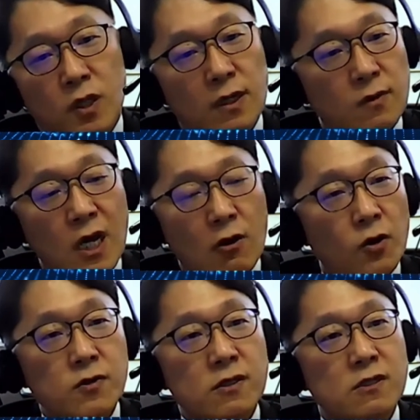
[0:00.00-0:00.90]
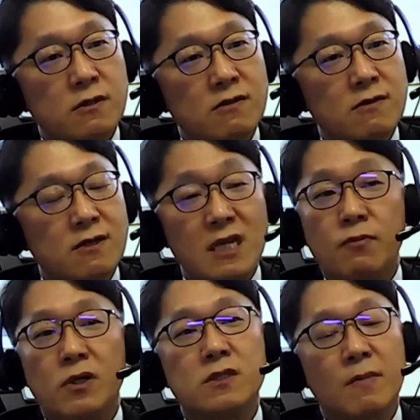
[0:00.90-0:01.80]
The cost is the
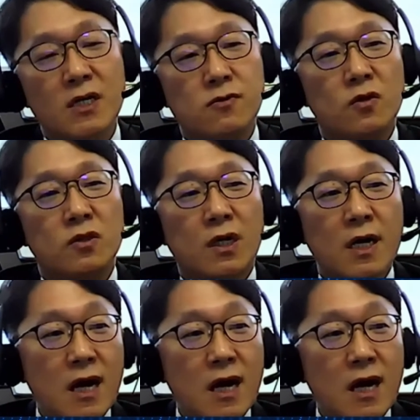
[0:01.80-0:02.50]
difference based on